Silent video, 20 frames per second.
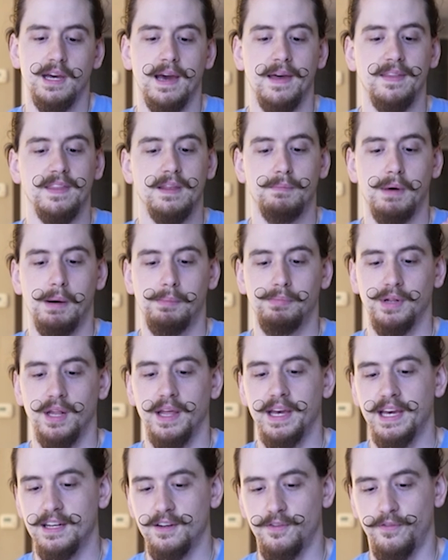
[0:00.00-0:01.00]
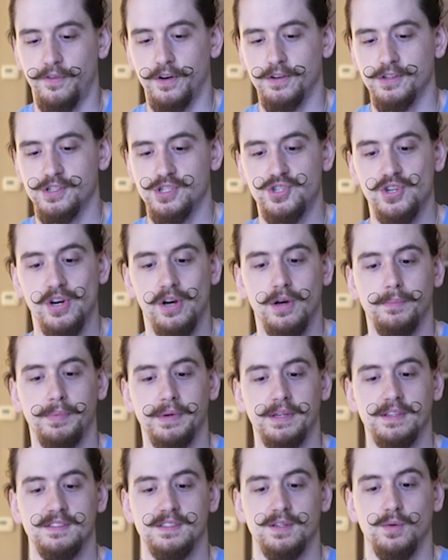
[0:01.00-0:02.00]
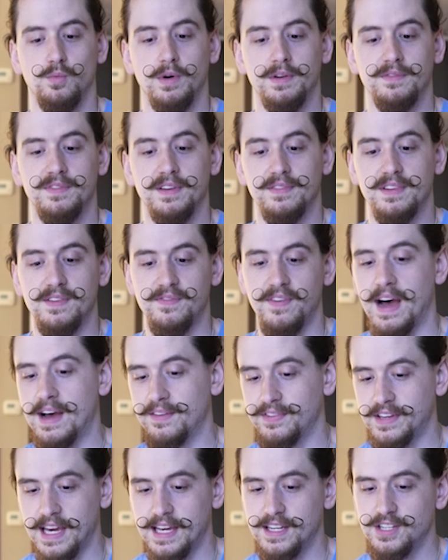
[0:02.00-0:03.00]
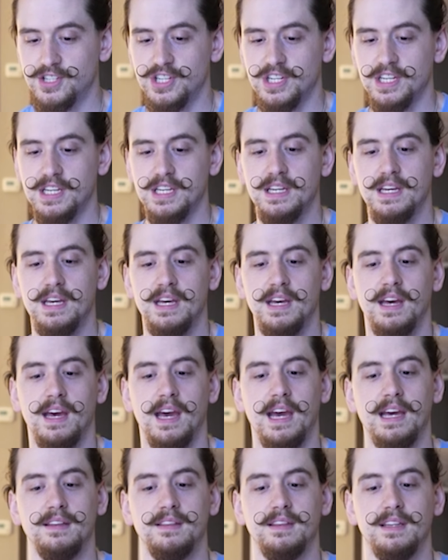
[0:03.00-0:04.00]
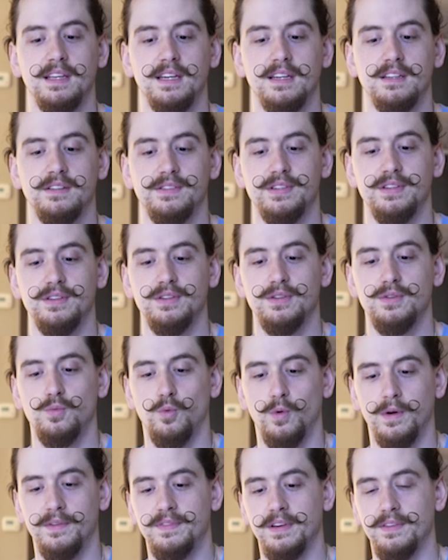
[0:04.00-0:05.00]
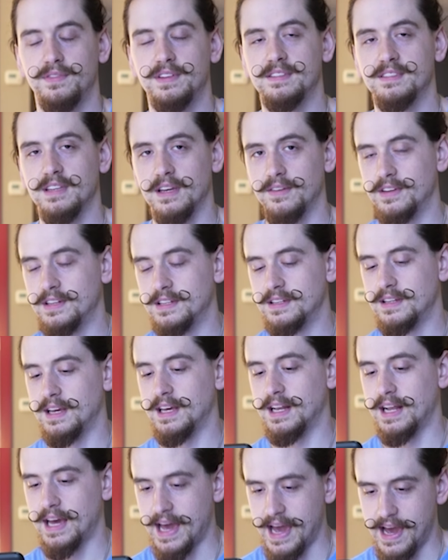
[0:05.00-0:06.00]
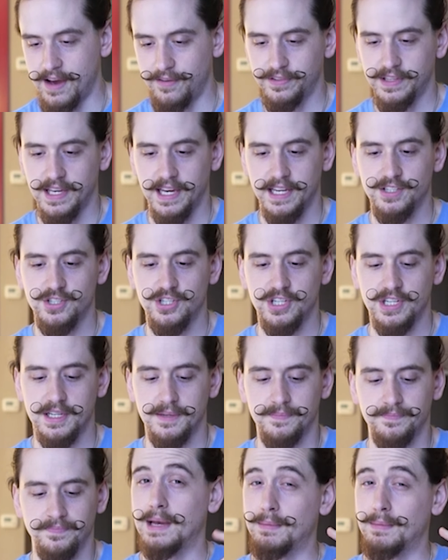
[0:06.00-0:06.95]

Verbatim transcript: And then my planned first jump is to 155 kg and then to 157.5 kg.